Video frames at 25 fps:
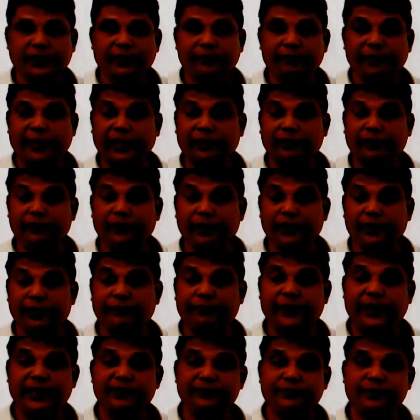micro
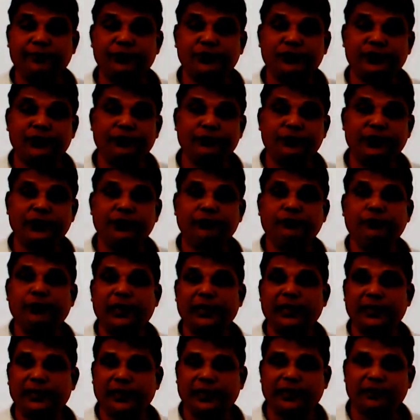enterprise promotion with
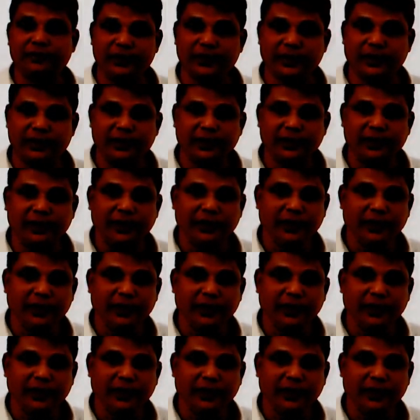1,000